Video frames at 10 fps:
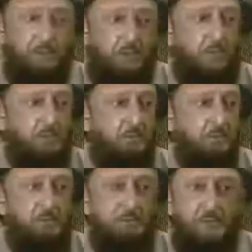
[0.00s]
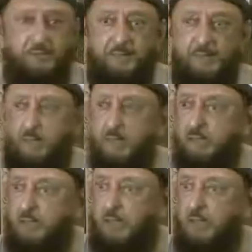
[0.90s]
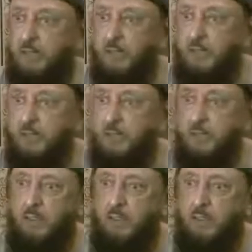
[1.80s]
about Harun Yahya